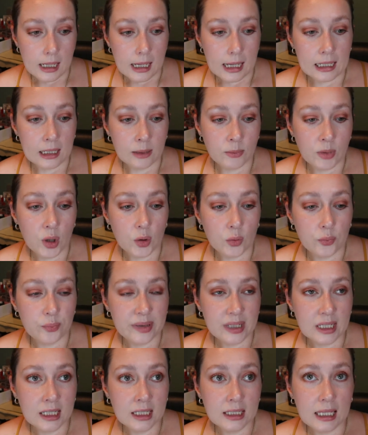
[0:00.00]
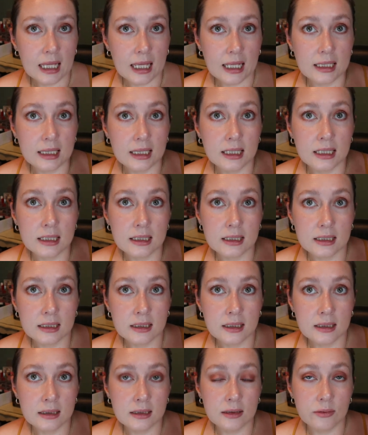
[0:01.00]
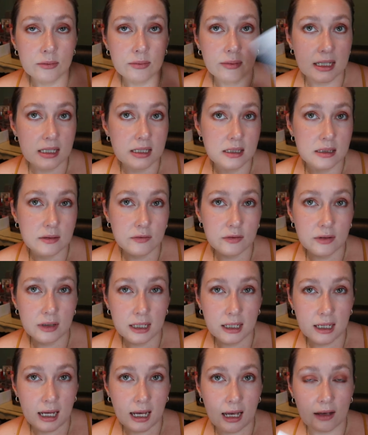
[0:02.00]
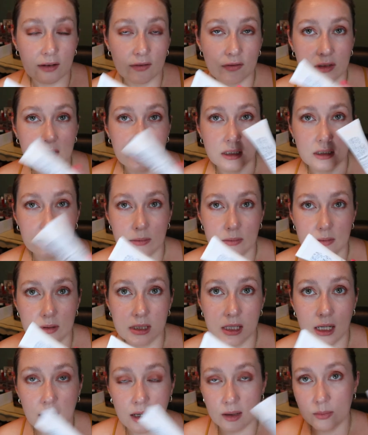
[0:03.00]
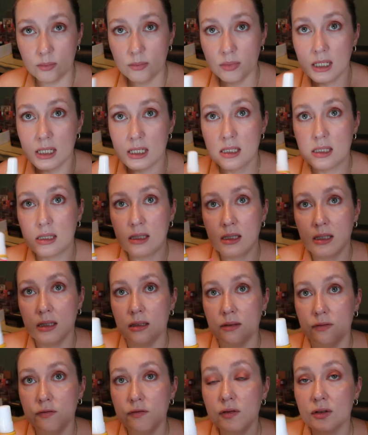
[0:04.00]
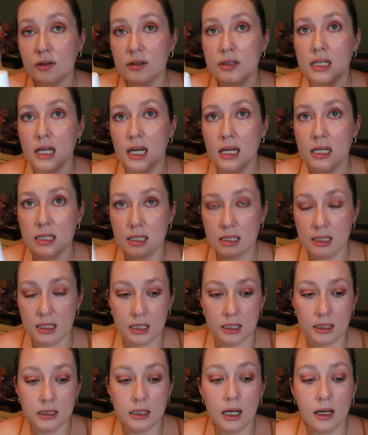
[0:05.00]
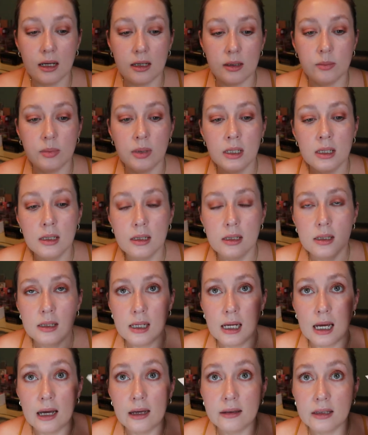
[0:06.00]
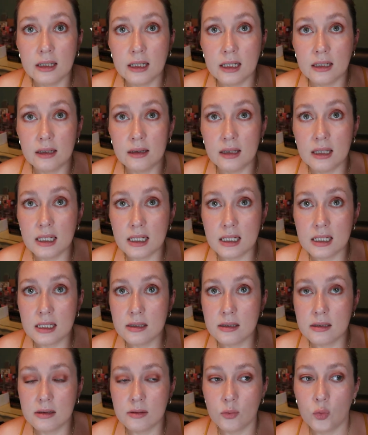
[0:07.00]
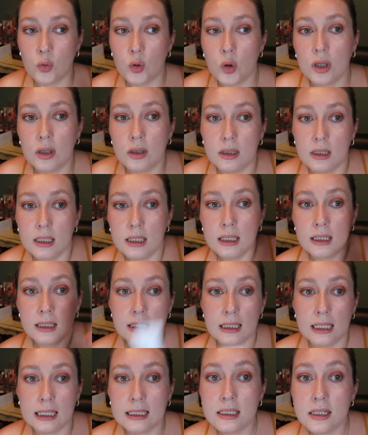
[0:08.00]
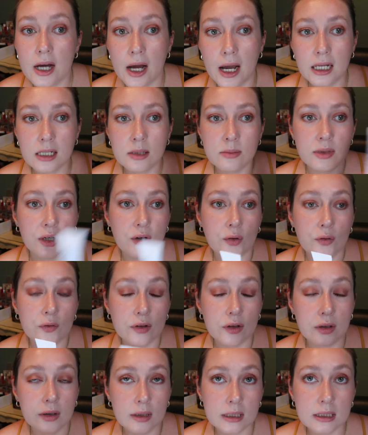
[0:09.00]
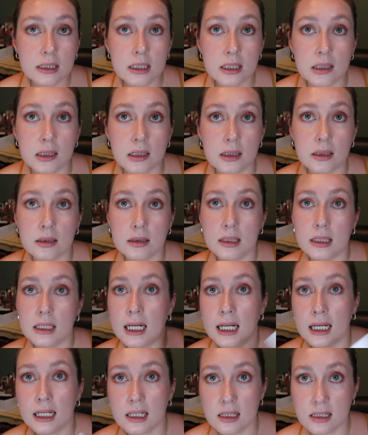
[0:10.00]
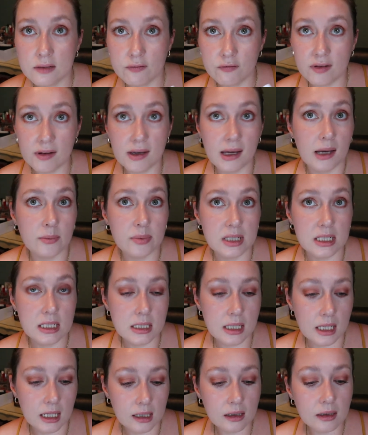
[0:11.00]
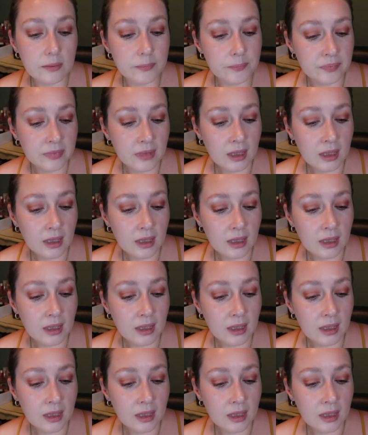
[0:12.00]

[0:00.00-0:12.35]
And I'm hoping that the rest of what I have in the tub, because the full size is in a tub, and then this will like tide me over until the next VIB sale